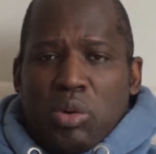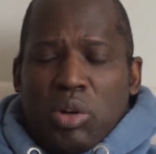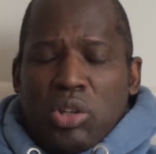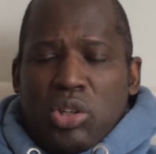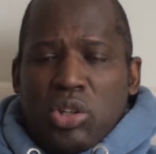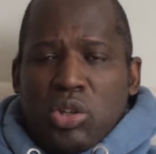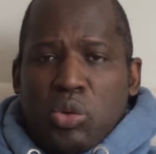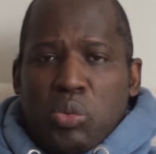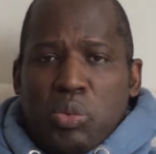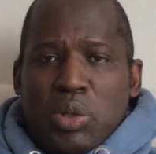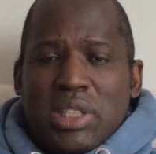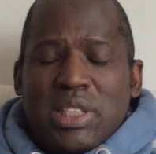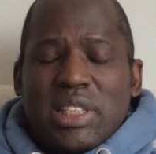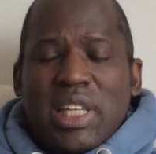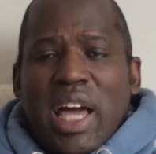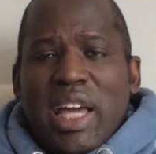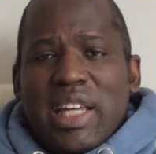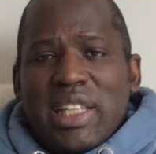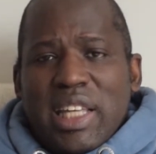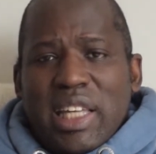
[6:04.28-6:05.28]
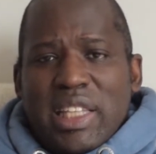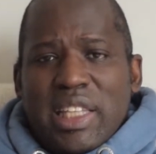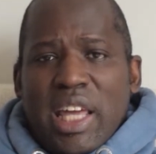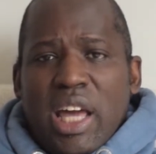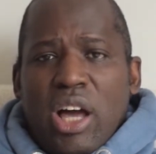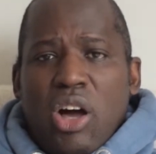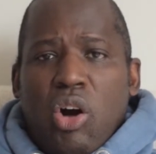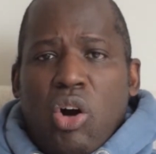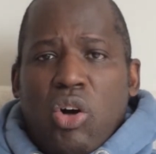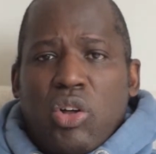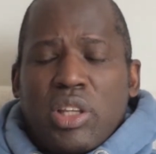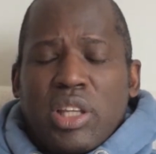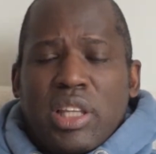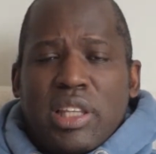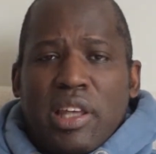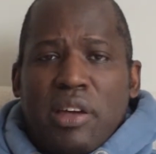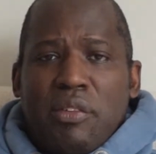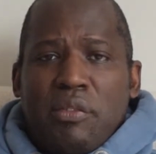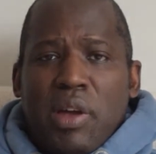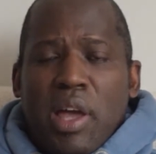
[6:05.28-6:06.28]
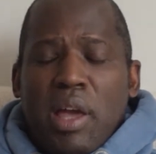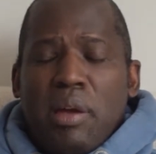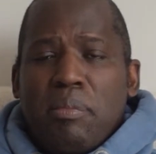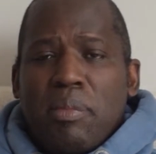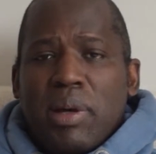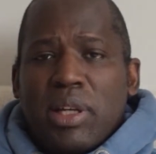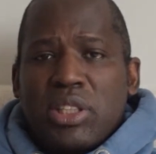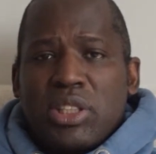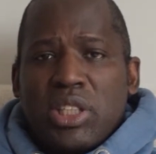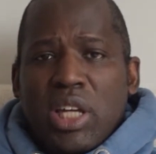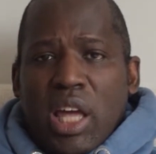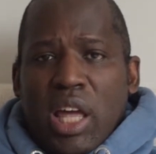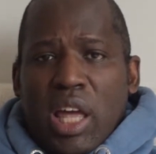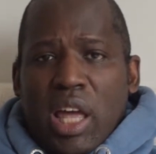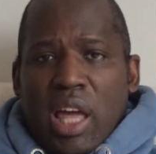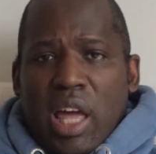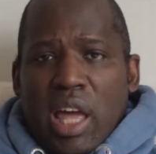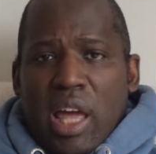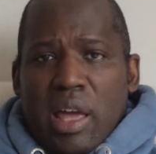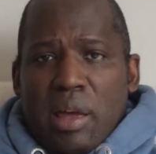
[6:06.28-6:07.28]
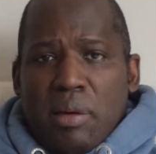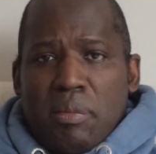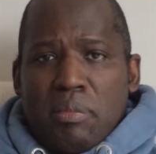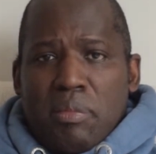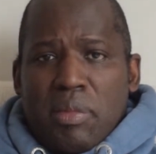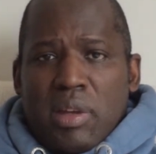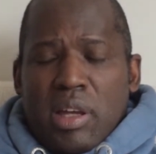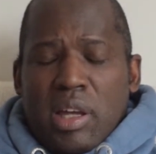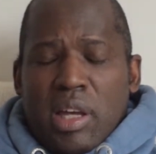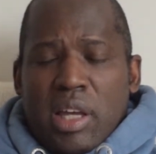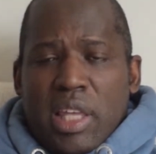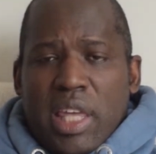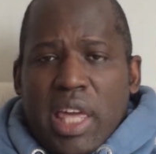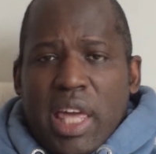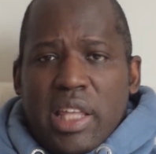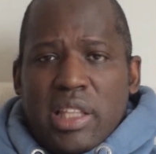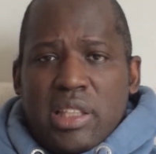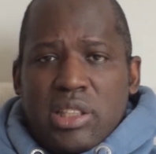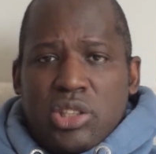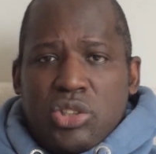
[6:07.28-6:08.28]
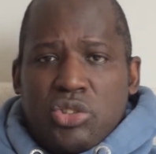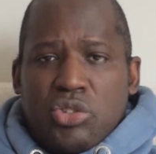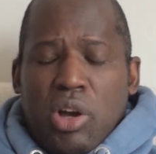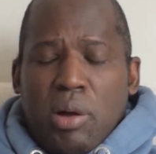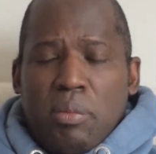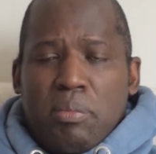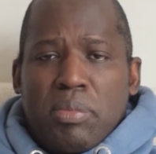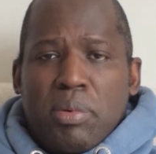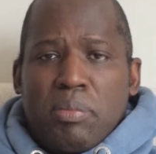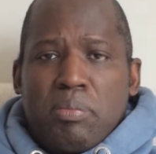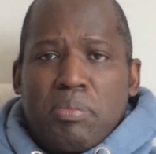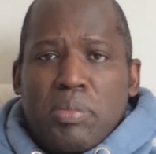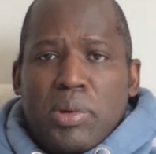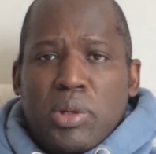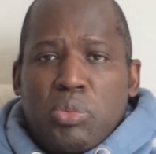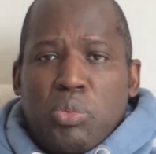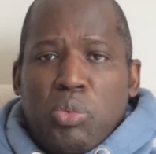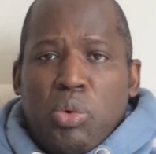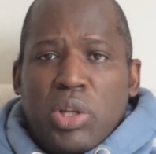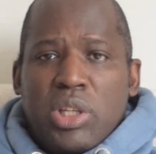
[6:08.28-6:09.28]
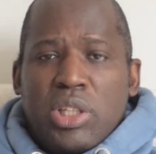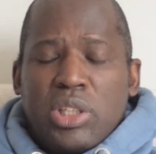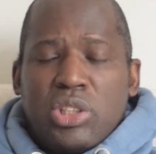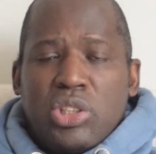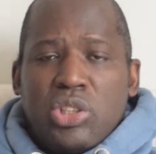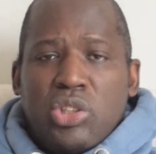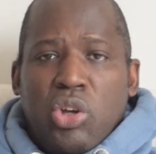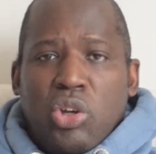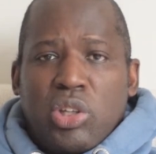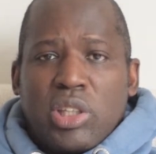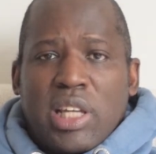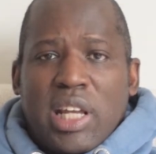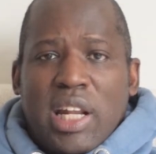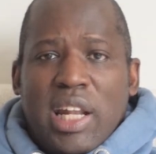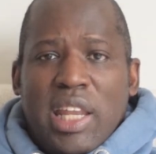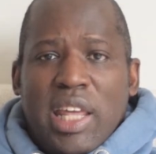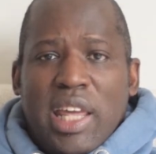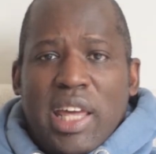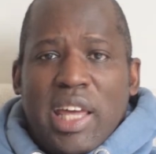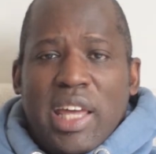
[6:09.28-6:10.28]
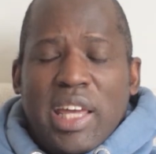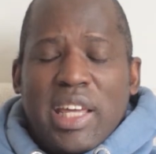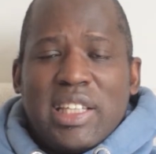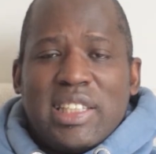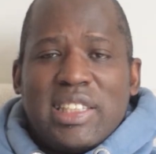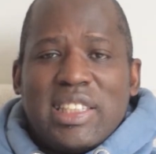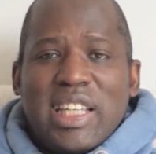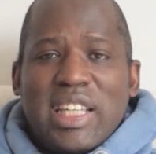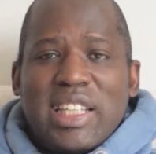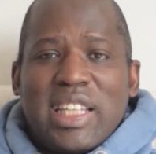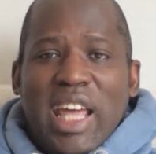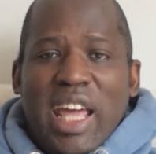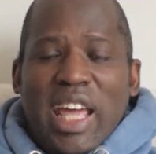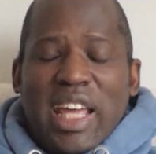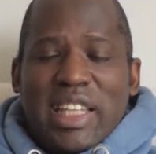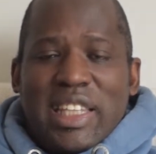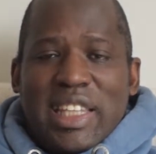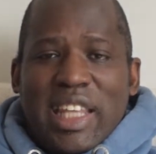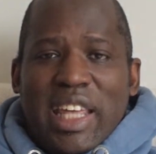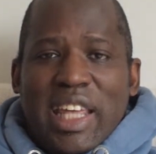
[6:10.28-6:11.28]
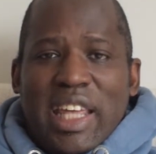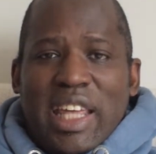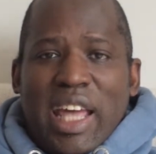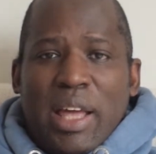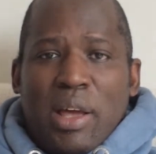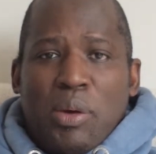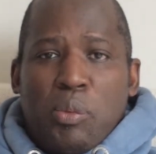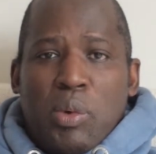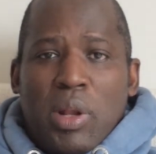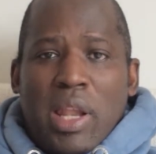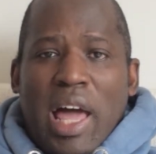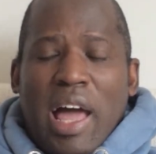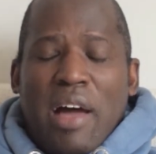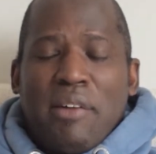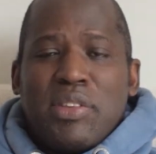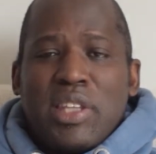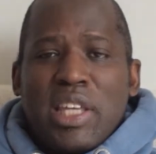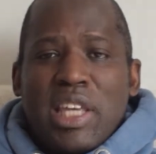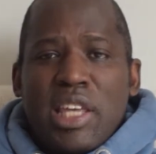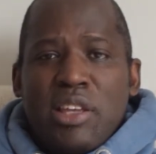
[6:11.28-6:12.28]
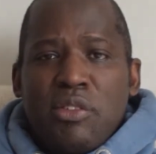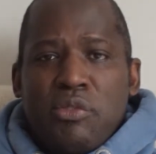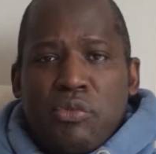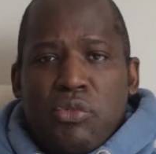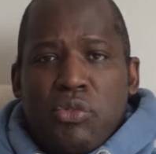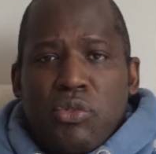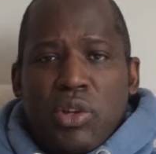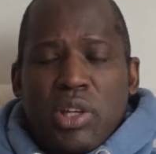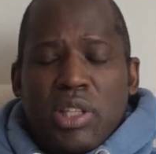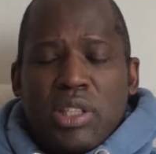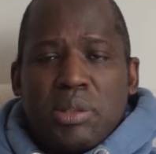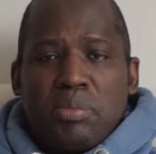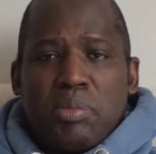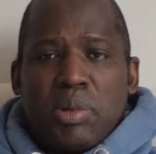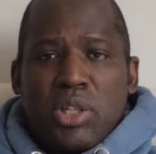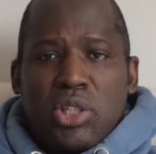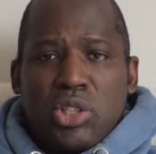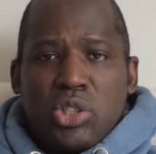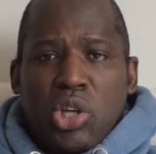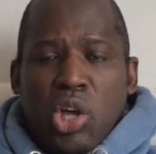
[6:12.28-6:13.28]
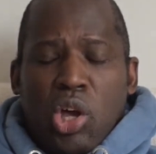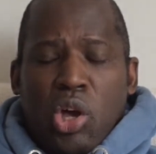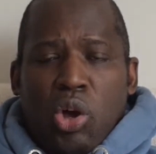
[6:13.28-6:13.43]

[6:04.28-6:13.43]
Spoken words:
you know, which side that they are on. They're very much against Trump. But what is not clear is that they will have the influence, because